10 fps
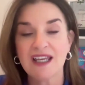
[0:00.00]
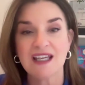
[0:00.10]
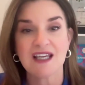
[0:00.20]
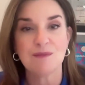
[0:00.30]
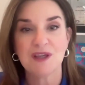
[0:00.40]

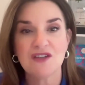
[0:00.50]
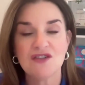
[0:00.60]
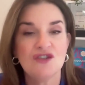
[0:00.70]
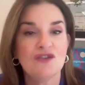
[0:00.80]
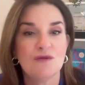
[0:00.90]
tracking it,
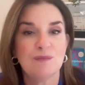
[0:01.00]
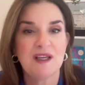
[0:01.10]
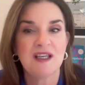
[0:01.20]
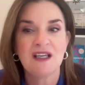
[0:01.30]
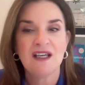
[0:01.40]
because you could
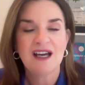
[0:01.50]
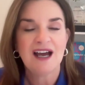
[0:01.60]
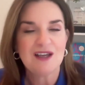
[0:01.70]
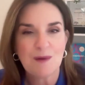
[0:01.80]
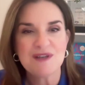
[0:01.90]
be,
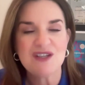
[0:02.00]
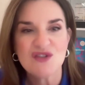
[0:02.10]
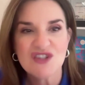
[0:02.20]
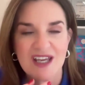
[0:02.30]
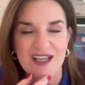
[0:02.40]
I mean, you're
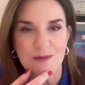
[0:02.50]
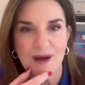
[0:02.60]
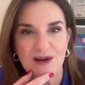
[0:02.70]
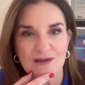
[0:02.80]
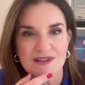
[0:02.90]
saying
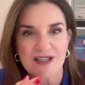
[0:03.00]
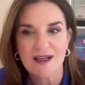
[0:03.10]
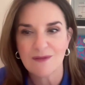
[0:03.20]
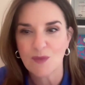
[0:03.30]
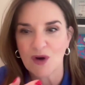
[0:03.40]
about
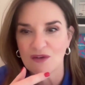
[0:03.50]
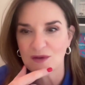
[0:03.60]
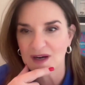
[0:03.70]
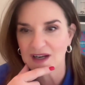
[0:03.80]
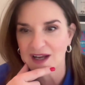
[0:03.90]
one of
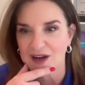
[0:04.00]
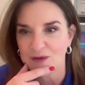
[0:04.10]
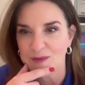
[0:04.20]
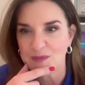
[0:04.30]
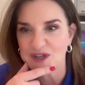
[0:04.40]
them, I
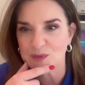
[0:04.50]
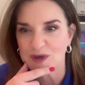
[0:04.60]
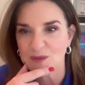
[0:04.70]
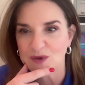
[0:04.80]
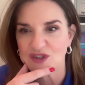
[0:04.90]
can't remember which
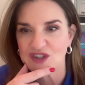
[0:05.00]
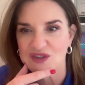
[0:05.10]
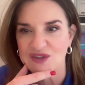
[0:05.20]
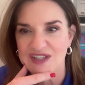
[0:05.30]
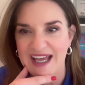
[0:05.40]
one it was that
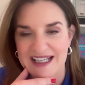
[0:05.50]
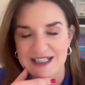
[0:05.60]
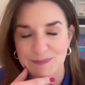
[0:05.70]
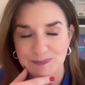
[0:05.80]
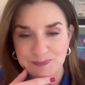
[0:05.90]
you
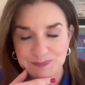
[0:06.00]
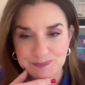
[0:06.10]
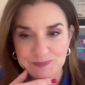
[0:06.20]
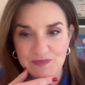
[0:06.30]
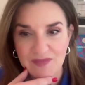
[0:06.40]
said,
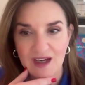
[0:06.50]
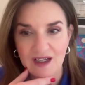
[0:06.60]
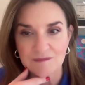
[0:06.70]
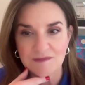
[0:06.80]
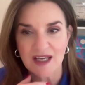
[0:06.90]

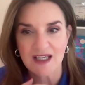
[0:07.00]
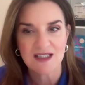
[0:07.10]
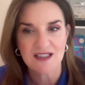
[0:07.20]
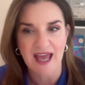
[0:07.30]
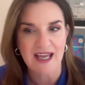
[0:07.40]

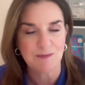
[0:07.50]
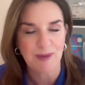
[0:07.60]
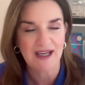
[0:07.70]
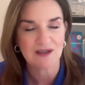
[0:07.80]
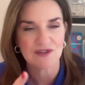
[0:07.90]
is
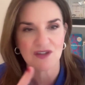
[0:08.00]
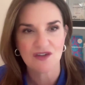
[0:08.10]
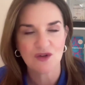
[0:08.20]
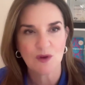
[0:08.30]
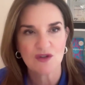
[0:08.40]
£8 and
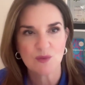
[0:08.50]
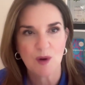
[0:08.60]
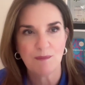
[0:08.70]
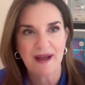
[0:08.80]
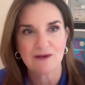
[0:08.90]
the other one's
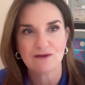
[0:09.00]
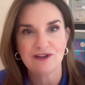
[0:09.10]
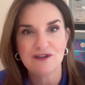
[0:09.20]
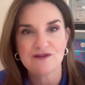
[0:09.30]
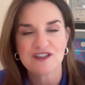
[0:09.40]

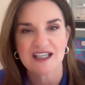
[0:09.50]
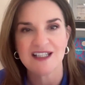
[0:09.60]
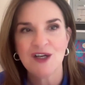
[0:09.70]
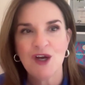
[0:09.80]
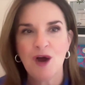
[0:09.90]

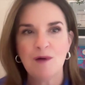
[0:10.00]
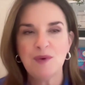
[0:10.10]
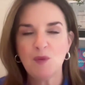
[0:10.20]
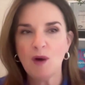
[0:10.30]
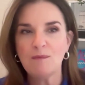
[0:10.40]
£1.50.
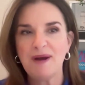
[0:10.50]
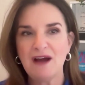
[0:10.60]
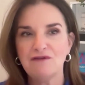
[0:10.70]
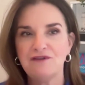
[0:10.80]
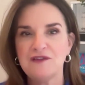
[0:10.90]
But
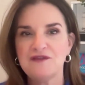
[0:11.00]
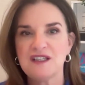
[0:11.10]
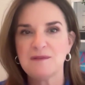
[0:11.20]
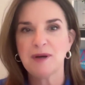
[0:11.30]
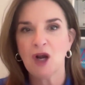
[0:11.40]

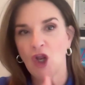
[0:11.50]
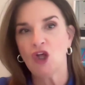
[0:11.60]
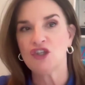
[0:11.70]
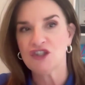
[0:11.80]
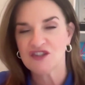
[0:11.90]
£1.50
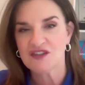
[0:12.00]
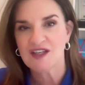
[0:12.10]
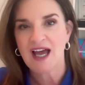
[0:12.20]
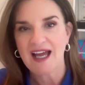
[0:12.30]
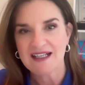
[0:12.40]
plus
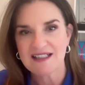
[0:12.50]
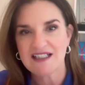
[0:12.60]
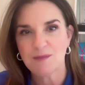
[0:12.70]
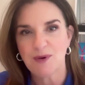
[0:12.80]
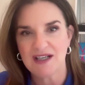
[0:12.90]

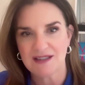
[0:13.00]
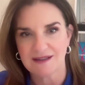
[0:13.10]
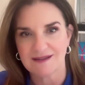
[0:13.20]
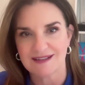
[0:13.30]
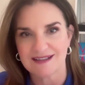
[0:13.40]

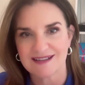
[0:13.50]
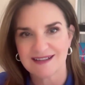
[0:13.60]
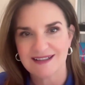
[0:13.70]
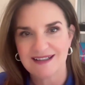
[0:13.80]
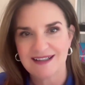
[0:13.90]
antidepressants,
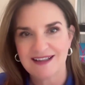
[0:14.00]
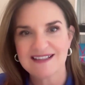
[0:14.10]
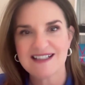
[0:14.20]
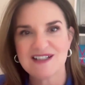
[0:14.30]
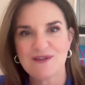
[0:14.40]

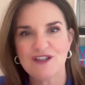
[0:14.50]
that's a